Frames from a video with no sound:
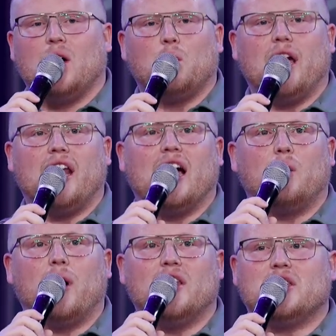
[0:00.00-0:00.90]
when
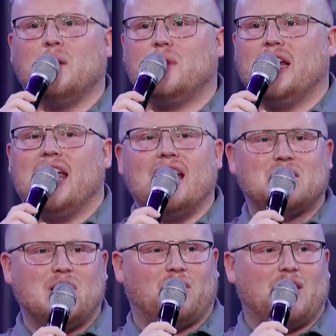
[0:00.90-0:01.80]
uh, when something
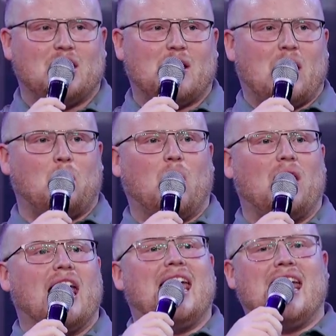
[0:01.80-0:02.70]
hits different, they say that
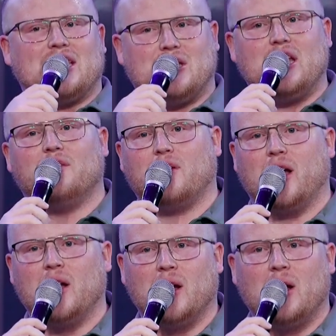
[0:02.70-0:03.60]
word, it hits
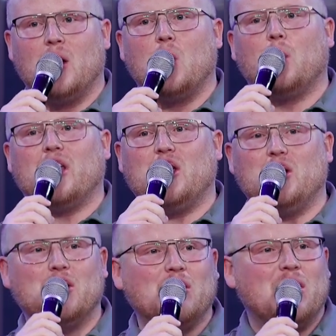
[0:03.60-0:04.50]
different. When
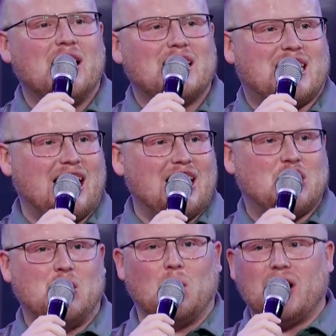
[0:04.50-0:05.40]
you
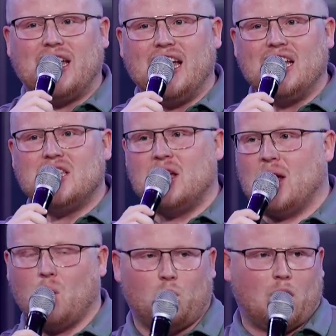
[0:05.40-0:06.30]
teach your kids
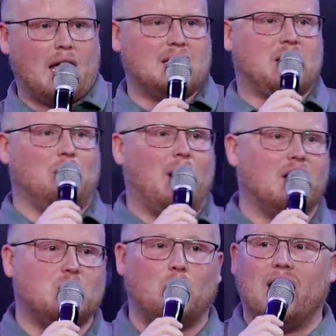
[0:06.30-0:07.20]
as
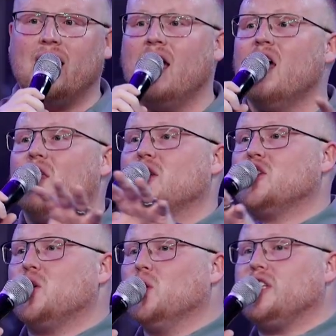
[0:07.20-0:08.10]
compared to when the
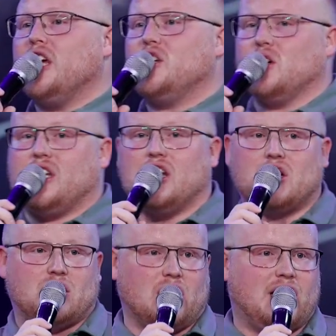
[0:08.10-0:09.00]
school teacher
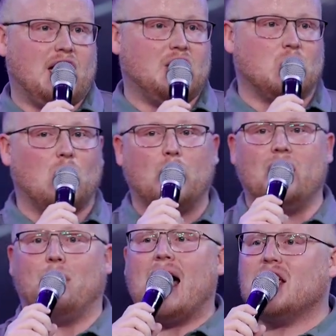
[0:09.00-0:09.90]
teaches their kids or
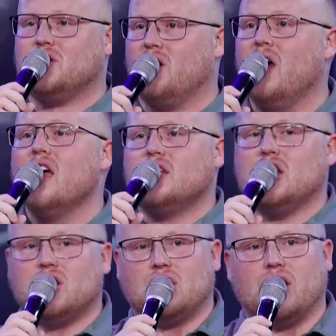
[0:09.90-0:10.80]
when the pastor
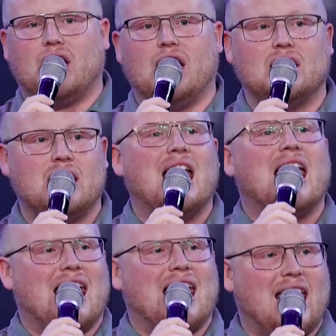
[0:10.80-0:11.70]
teaches their kids,
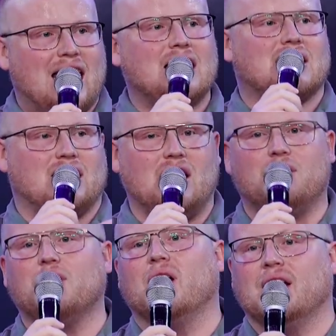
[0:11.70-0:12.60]
it hits
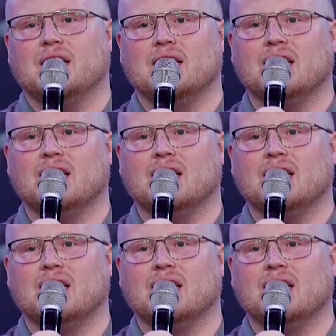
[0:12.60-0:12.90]
different.